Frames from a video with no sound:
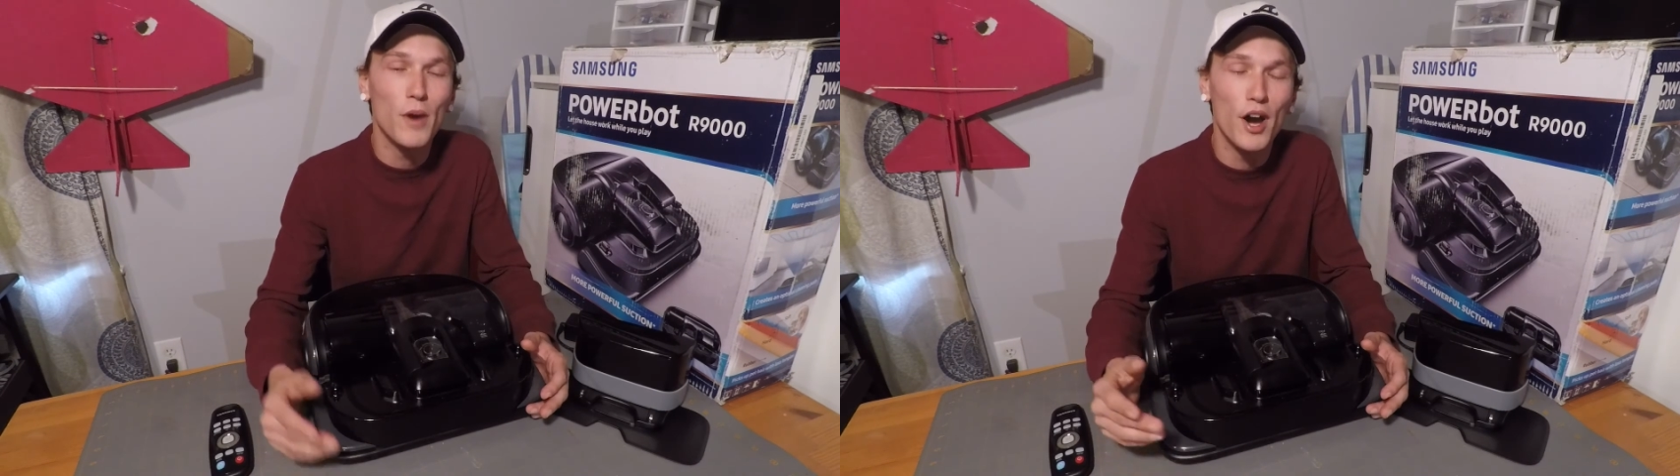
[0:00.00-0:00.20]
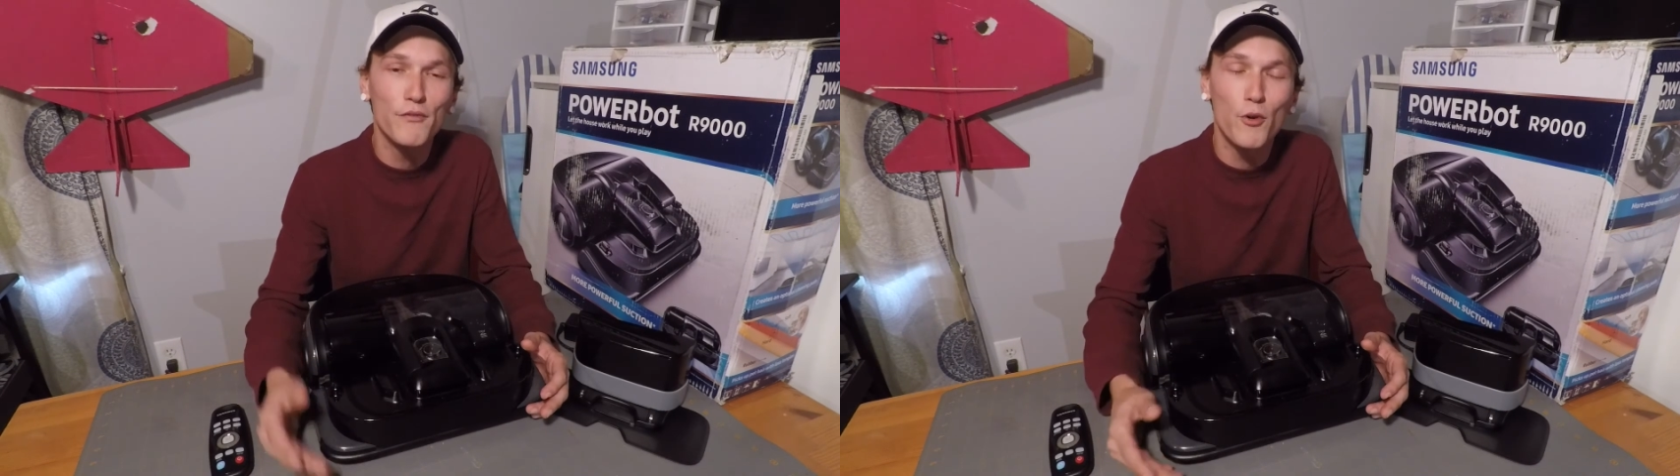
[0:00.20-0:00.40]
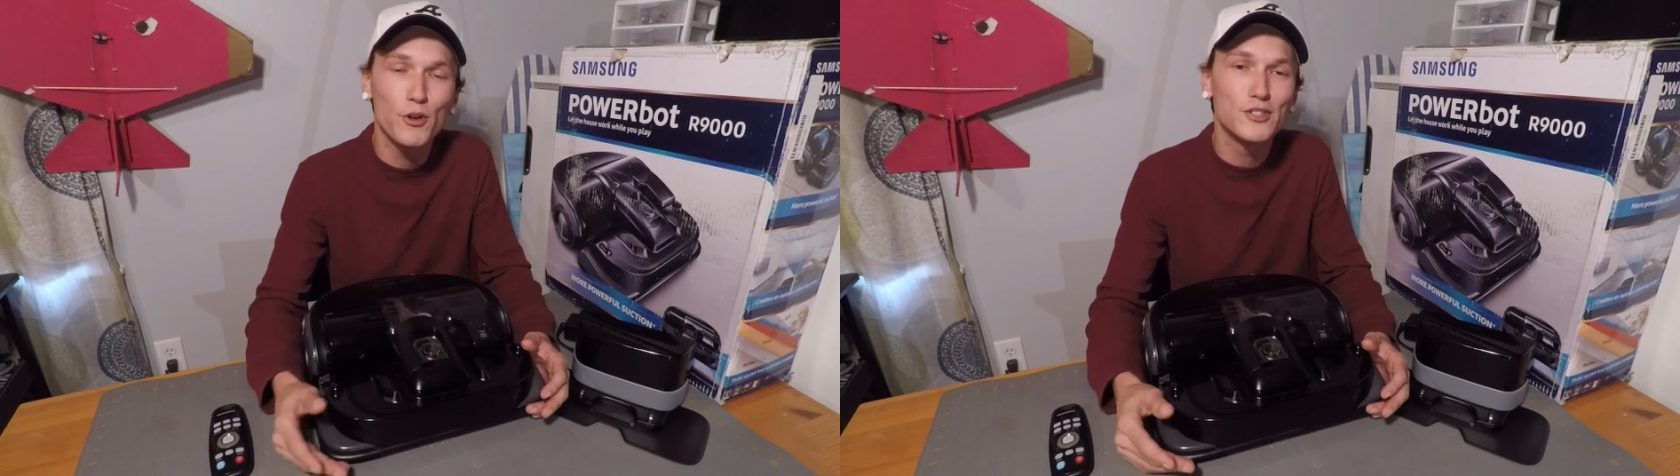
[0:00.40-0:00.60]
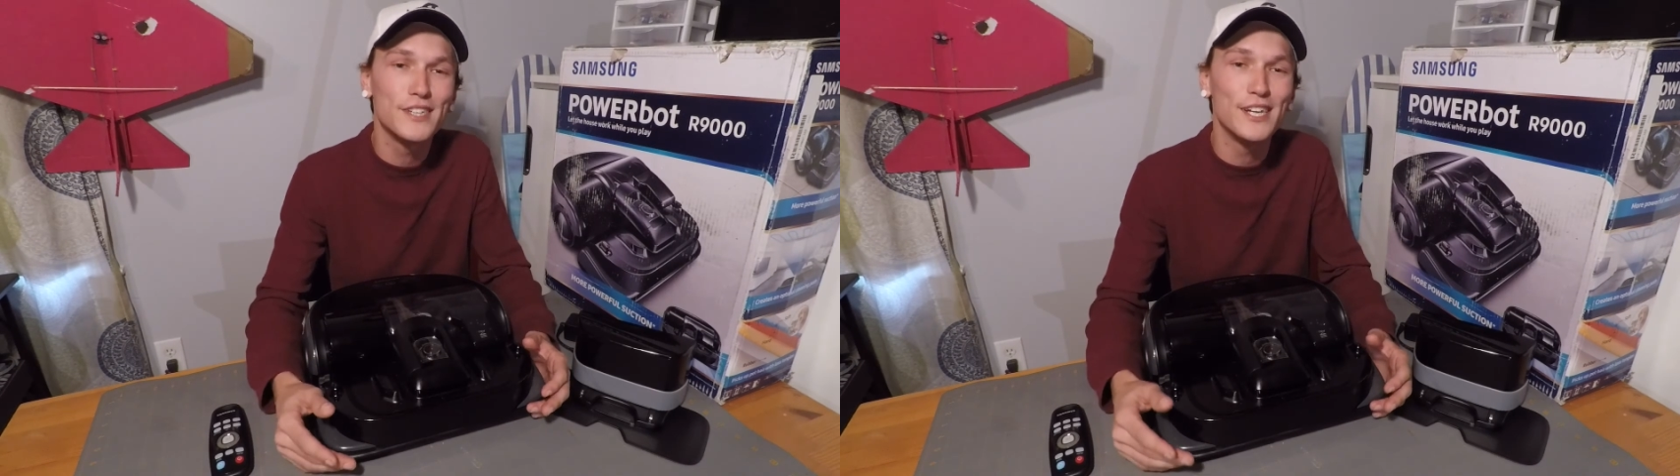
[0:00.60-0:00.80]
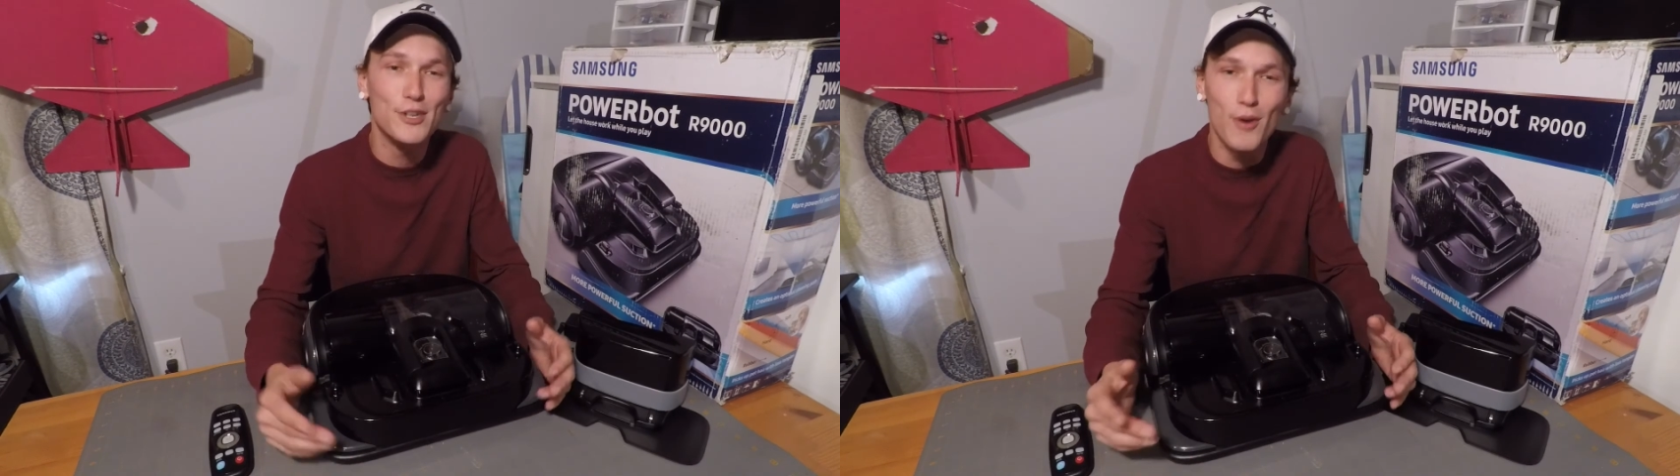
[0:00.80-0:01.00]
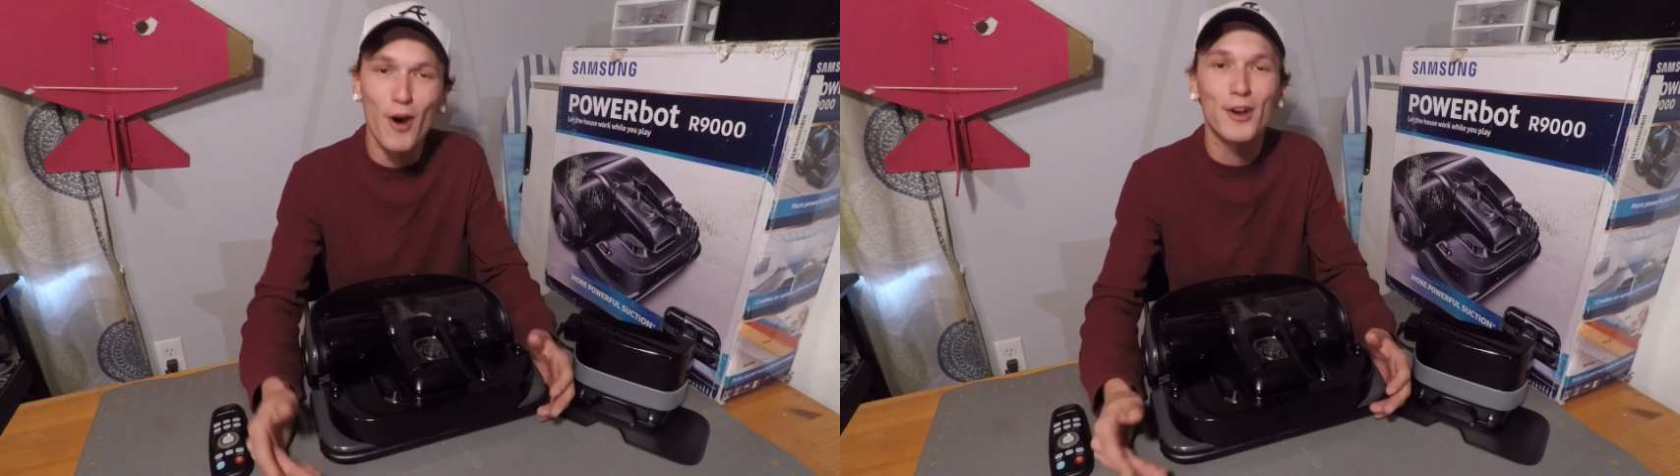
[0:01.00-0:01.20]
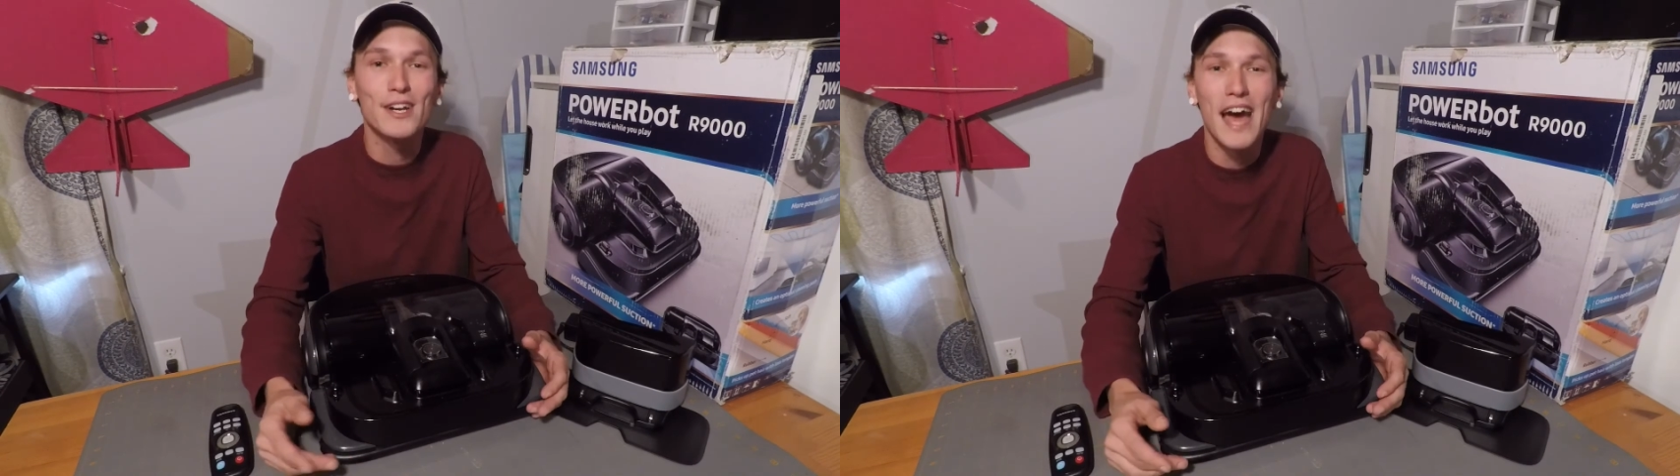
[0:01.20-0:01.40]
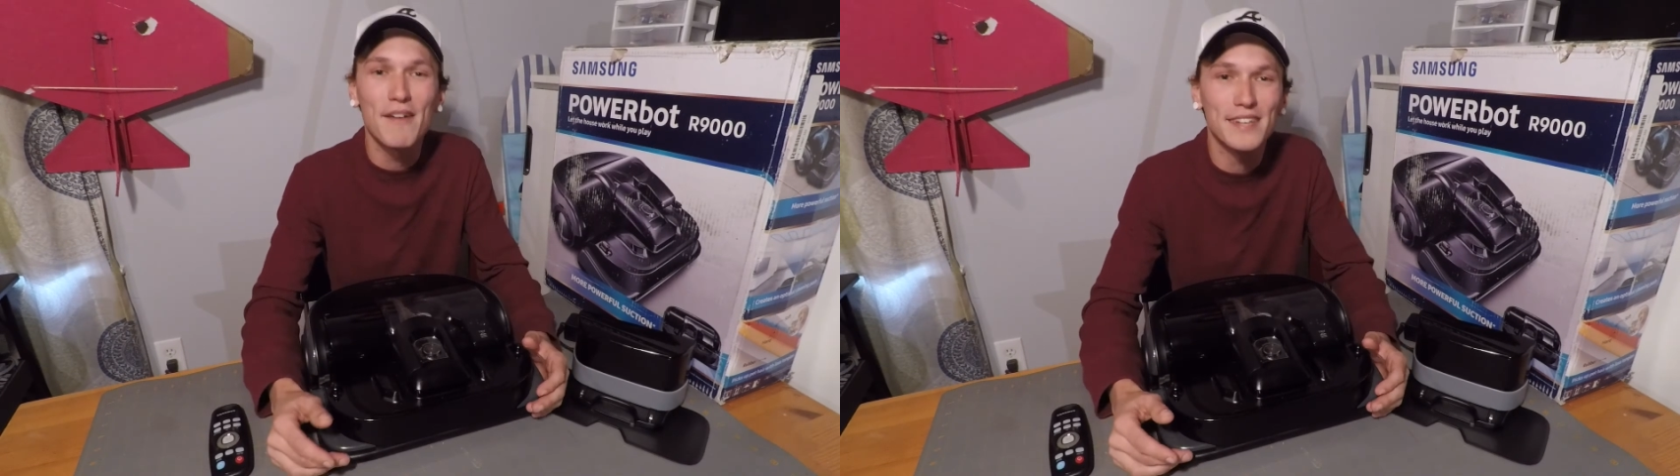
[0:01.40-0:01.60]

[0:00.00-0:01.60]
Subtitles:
Unfortunately, you are going to have to